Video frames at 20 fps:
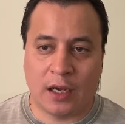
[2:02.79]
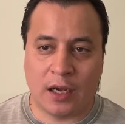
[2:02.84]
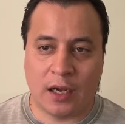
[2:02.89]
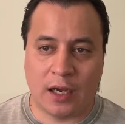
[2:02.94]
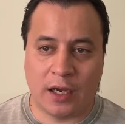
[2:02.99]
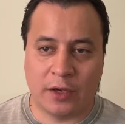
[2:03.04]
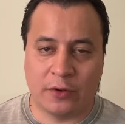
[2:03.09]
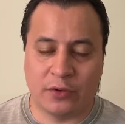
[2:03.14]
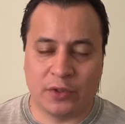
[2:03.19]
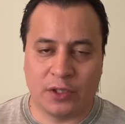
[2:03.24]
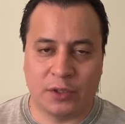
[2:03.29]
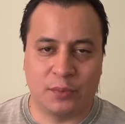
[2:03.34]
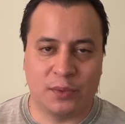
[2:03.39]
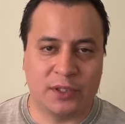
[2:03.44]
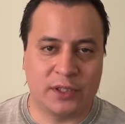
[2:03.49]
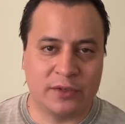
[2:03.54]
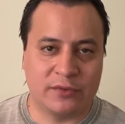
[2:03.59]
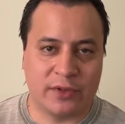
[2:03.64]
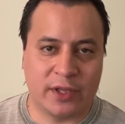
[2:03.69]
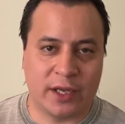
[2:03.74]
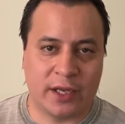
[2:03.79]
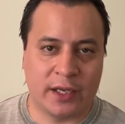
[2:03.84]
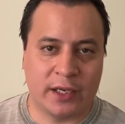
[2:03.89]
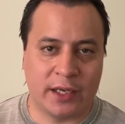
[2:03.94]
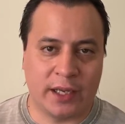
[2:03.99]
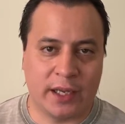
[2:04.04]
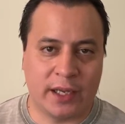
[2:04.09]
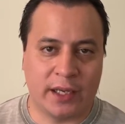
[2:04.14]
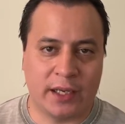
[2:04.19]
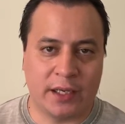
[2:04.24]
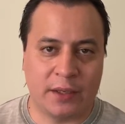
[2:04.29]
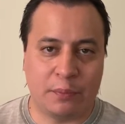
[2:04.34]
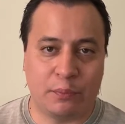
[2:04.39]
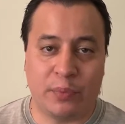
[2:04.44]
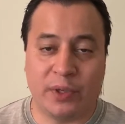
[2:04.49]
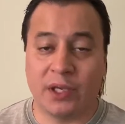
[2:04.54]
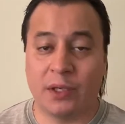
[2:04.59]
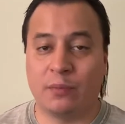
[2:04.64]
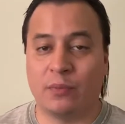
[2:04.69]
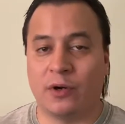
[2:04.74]
I really believe that a
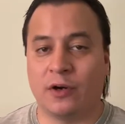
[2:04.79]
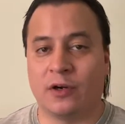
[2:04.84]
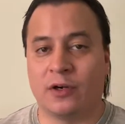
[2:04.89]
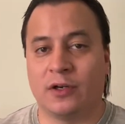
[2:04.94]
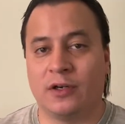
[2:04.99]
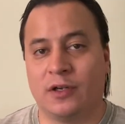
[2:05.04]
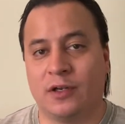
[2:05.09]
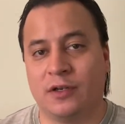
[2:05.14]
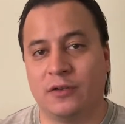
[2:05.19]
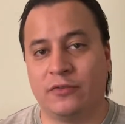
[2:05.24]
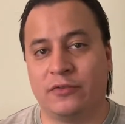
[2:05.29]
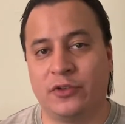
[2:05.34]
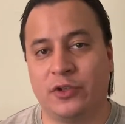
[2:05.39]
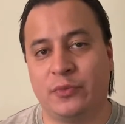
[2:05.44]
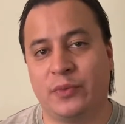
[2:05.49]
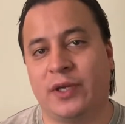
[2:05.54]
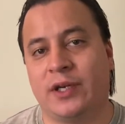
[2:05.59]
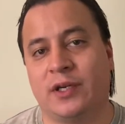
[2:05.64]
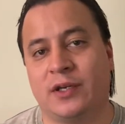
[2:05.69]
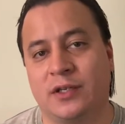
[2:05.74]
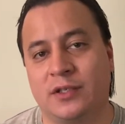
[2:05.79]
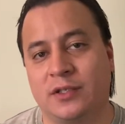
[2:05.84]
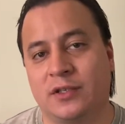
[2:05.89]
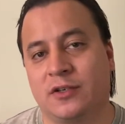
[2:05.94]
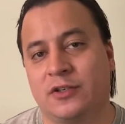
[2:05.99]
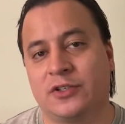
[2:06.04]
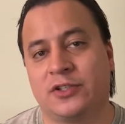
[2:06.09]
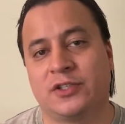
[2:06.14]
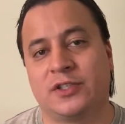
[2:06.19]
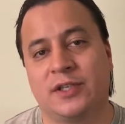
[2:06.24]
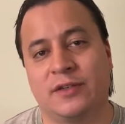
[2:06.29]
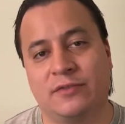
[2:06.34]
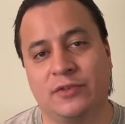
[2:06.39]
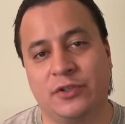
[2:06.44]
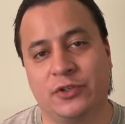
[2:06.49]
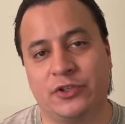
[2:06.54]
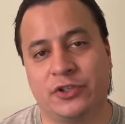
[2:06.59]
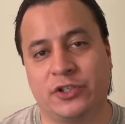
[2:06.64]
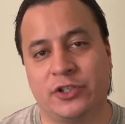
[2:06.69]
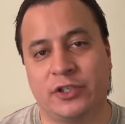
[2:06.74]
big part of humanity's conscious
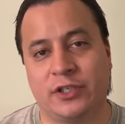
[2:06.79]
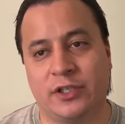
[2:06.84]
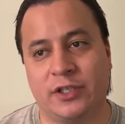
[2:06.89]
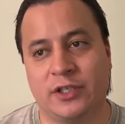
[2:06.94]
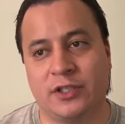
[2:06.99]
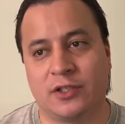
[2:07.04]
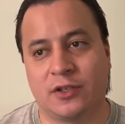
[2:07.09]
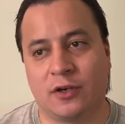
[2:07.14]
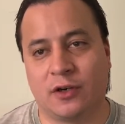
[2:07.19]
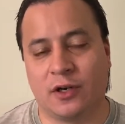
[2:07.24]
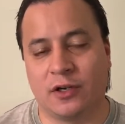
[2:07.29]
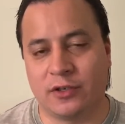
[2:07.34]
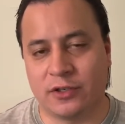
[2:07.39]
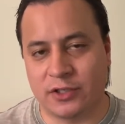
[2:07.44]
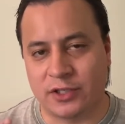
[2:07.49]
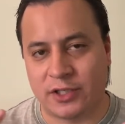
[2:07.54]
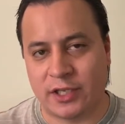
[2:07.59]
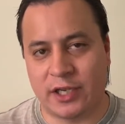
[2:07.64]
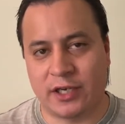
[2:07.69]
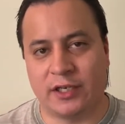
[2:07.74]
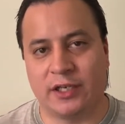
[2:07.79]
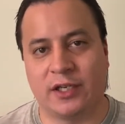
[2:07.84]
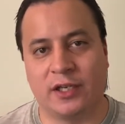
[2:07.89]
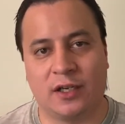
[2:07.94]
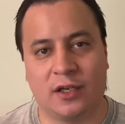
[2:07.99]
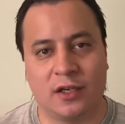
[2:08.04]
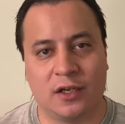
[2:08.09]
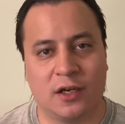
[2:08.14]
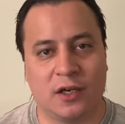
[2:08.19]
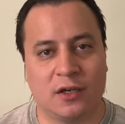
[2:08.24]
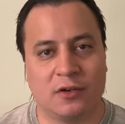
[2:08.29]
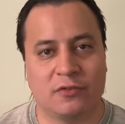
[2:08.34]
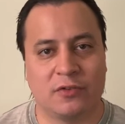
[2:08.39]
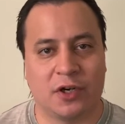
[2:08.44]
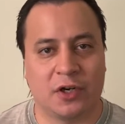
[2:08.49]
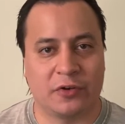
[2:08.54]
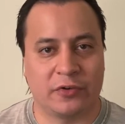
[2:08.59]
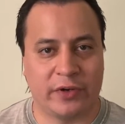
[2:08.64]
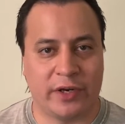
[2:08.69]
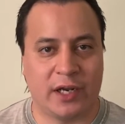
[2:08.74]
evolution is our understanding of
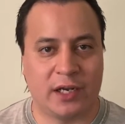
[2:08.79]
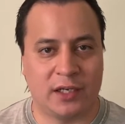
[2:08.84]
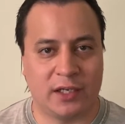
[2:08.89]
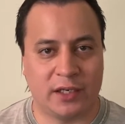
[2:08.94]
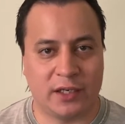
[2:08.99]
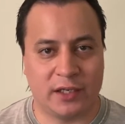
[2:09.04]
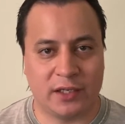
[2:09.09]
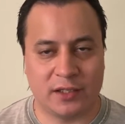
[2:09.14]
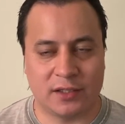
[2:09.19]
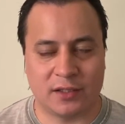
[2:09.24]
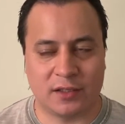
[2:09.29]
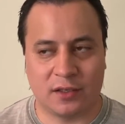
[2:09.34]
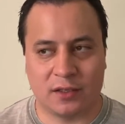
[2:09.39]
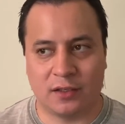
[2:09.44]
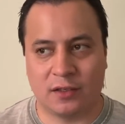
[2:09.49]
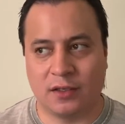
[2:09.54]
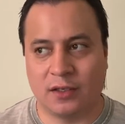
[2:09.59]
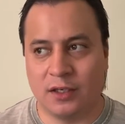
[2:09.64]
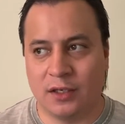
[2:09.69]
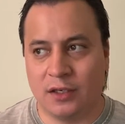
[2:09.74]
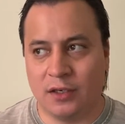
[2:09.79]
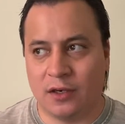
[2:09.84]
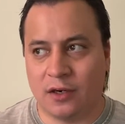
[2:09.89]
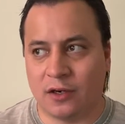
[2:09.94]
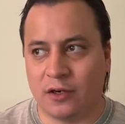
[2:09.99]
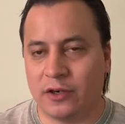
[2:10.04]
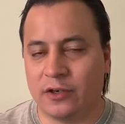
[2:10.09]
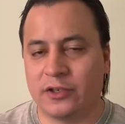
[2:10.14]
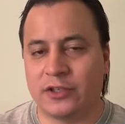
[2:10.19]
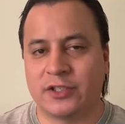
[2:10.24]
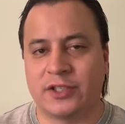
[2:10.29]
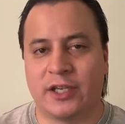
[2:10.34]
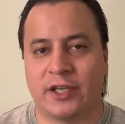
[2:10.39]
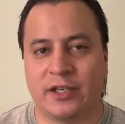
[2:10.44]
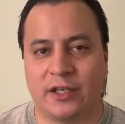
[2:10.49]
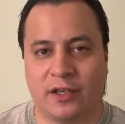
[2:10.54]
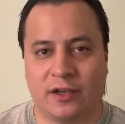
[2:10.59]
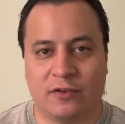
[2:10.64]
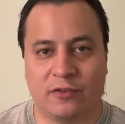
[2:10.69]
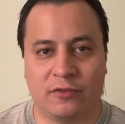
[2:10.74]
our reality, is our
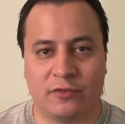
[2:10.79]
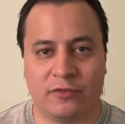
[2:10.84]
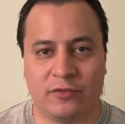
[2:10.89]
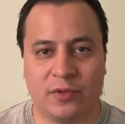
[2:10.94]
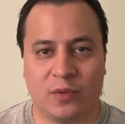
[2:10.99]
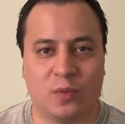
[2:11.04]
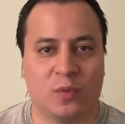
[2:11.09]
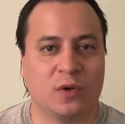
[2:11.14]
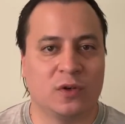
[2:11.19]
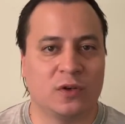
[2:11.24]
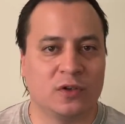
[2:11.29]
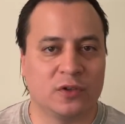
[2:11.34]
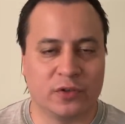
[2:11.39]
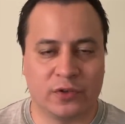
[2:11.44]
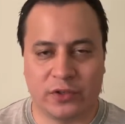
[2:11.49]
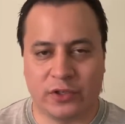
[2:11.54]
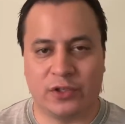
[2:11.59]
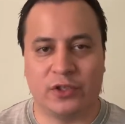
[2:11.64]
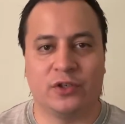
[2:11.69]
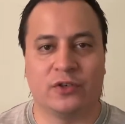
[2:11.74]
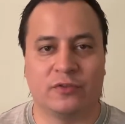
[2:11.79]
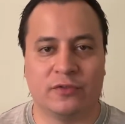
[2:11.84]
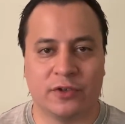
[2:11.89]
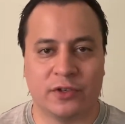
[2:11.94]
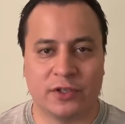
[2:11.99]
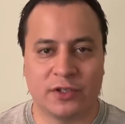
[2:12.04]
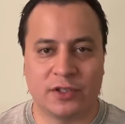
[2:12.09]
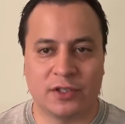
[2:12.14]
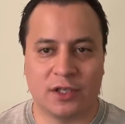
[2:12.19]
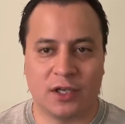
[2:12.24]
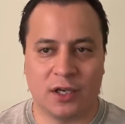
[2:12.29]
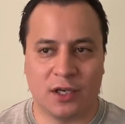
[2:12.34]
understanding of the world or the universe,